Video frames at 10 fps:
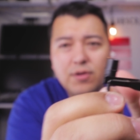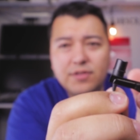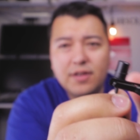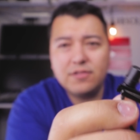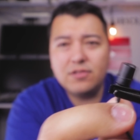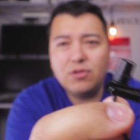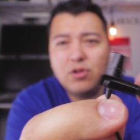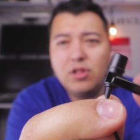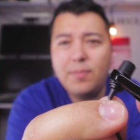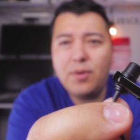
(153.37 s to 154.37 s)
It's got this little
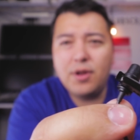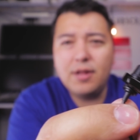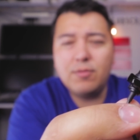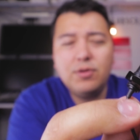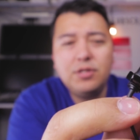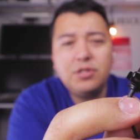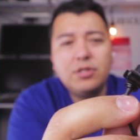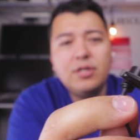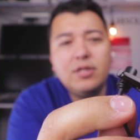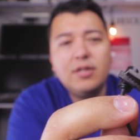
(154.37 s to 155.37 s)
clip on it,
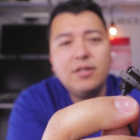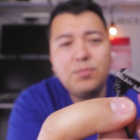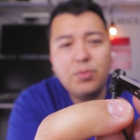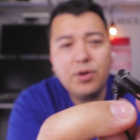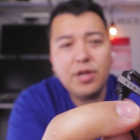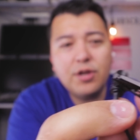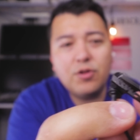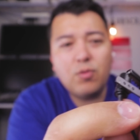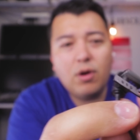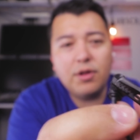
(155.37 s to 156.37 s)
which uh, is pretty
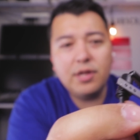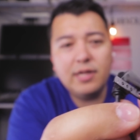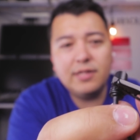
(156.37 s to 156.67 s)
good quality.